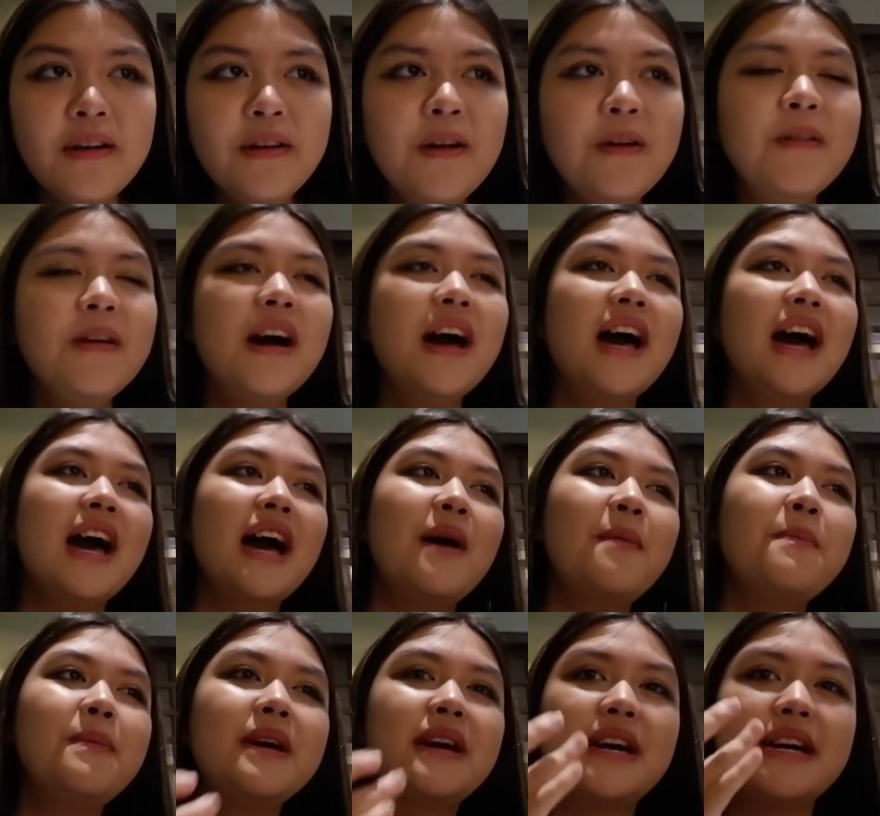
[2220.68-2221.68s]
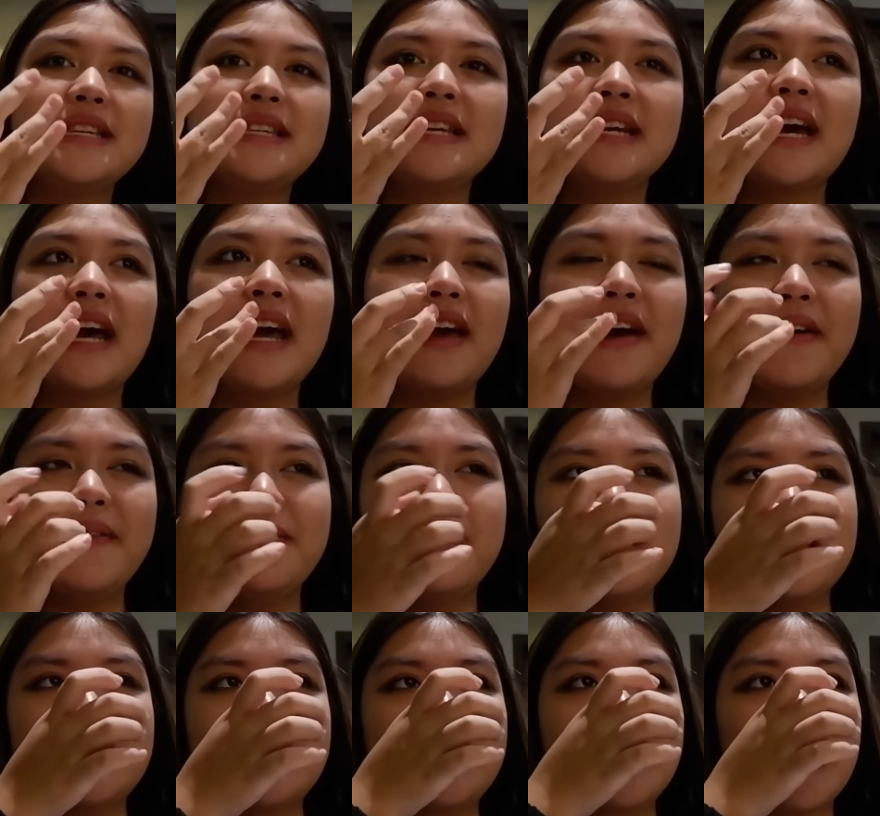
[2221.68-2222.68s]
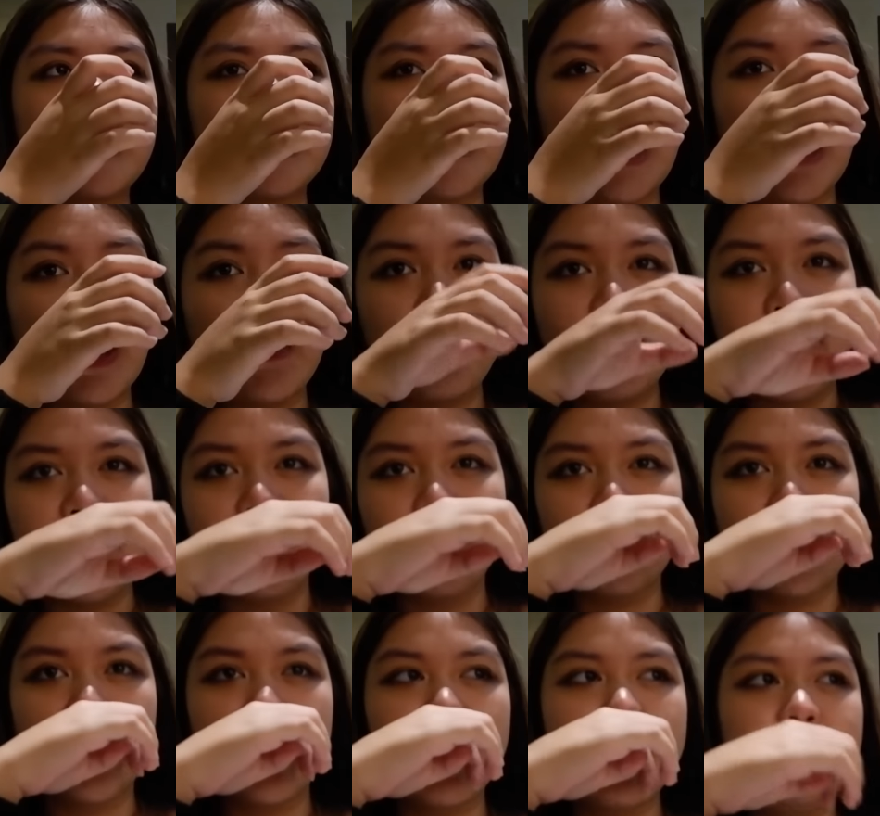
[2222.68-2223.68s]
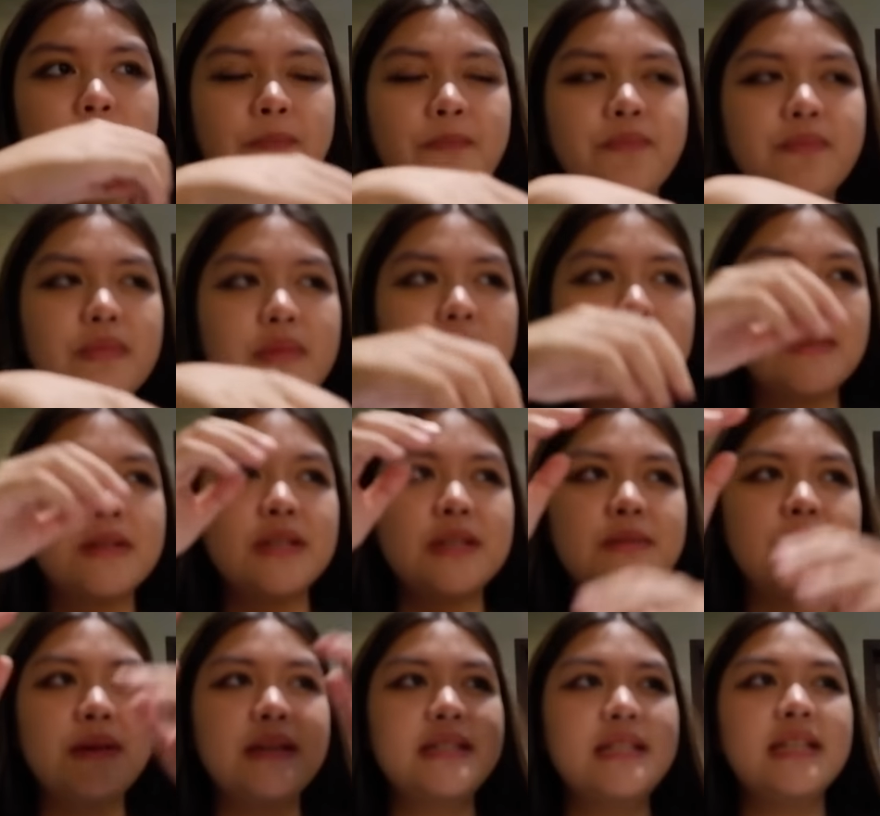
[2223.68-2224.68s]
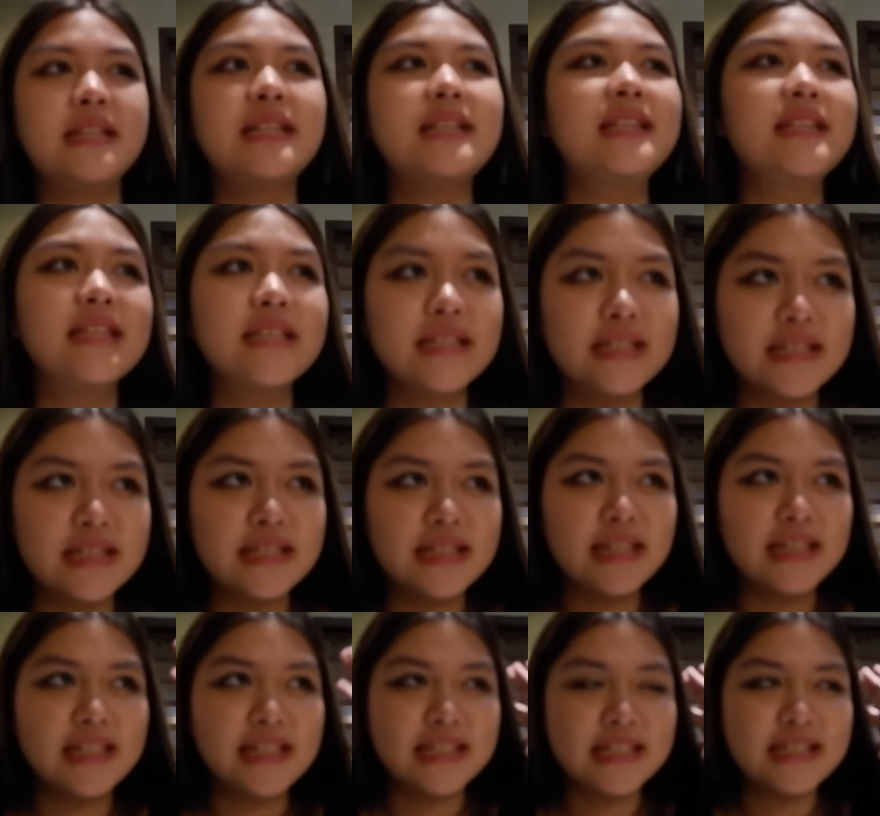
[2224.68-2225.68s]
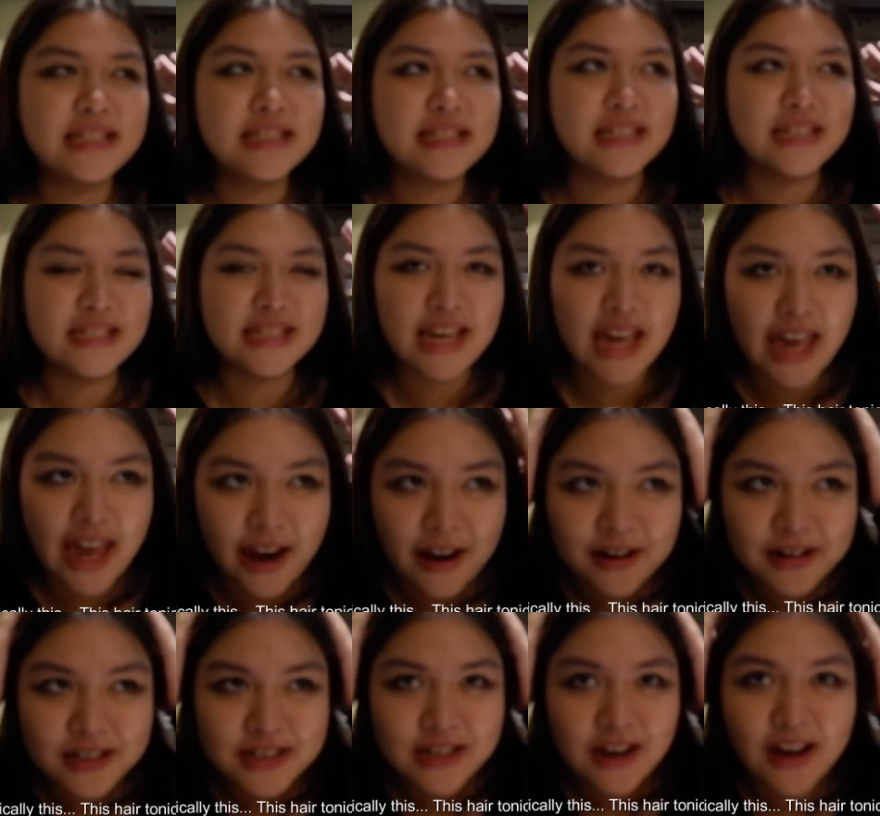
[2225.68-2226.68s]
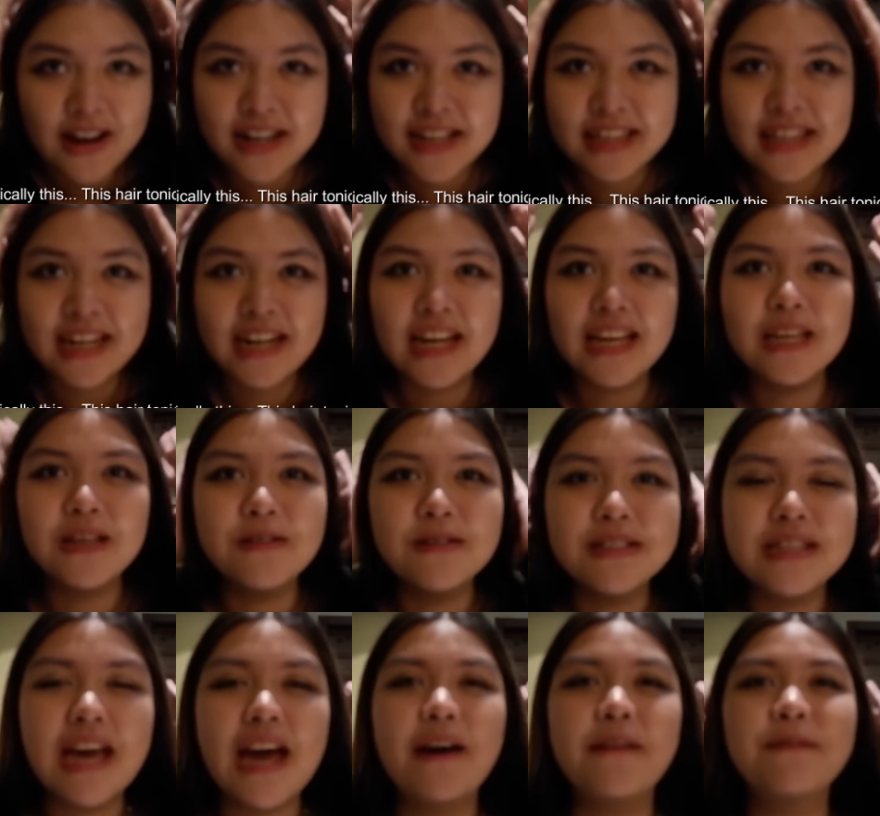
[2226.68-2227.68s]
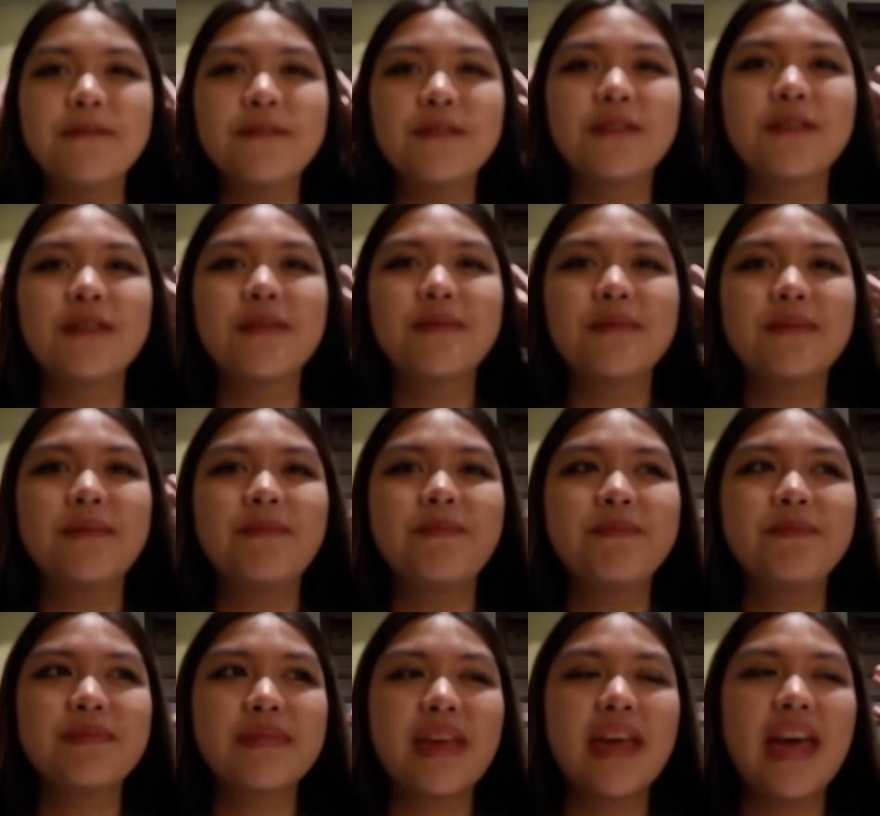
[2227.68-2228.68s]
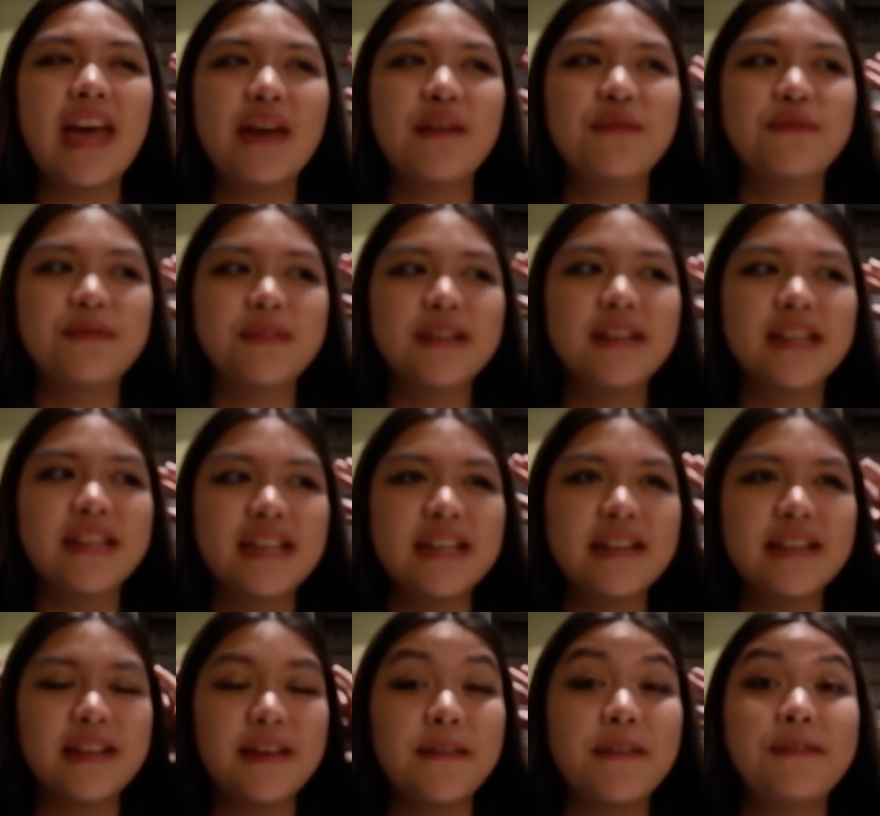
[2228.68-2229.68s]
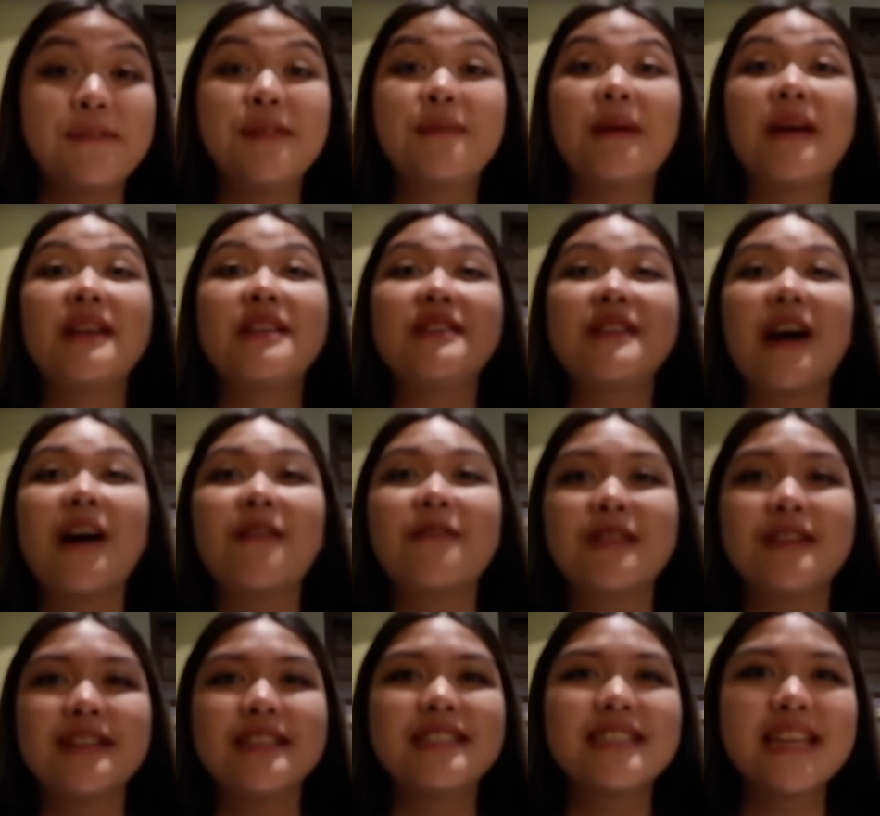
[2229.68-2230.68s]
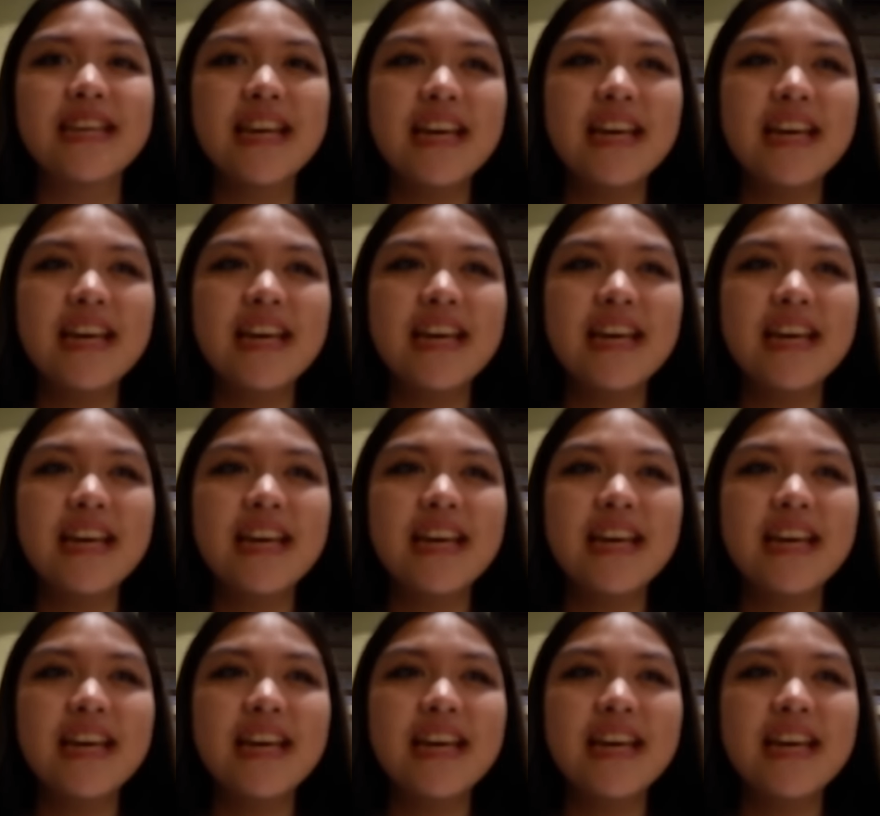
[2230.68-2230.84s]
don't know because like, I have this thing that I made right, which is basically this this this hair tonic that I use after every after my showers